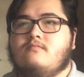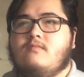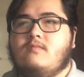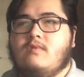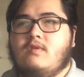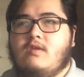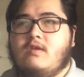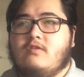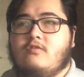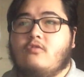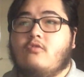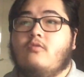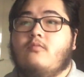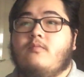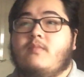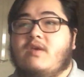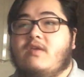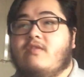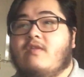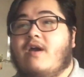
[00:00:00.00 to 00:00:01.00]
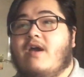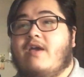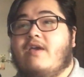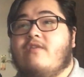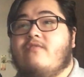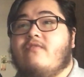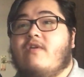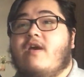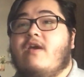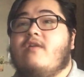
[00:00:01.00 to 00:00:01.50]
He told me that
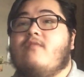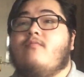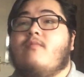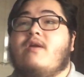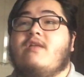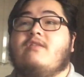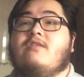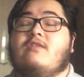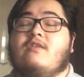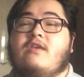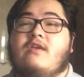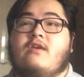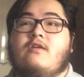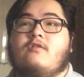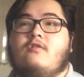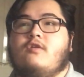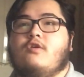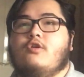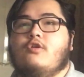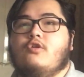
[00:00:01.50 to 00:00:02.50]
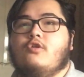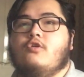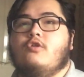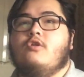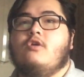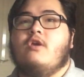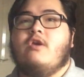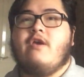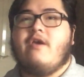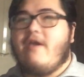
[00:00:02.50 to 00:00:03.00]
if I went near you,
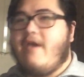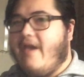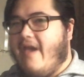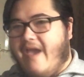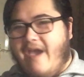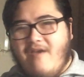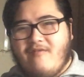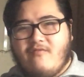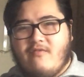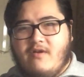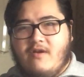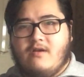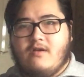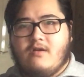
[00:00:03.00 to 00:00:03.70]
ever,